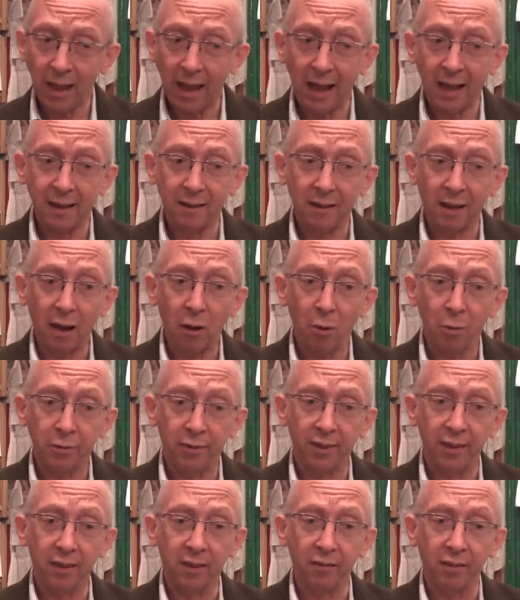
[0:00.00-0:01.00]
And I always
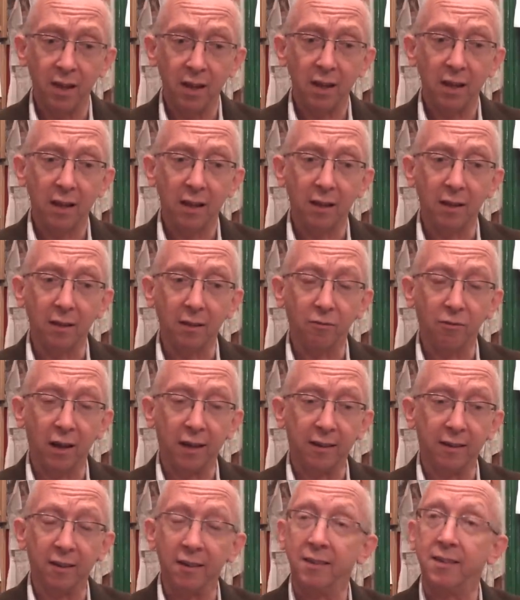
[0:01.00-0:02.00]
think of trying
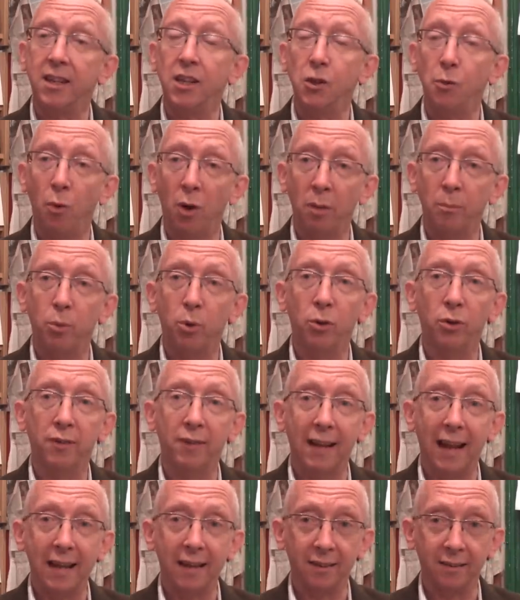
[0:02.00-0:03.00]
to continue on Paul's
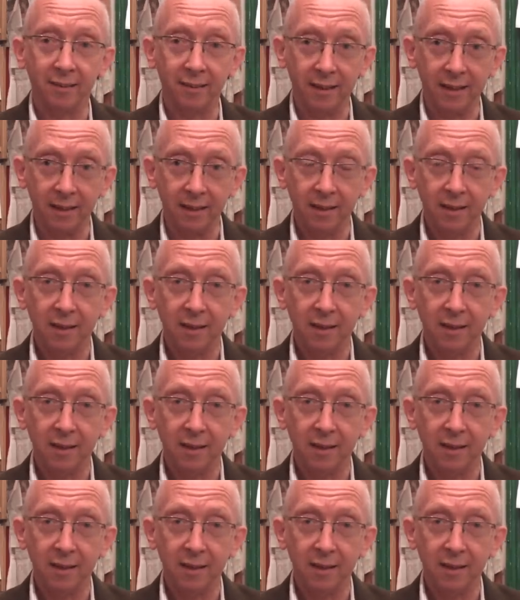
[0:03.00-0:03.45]
legacy.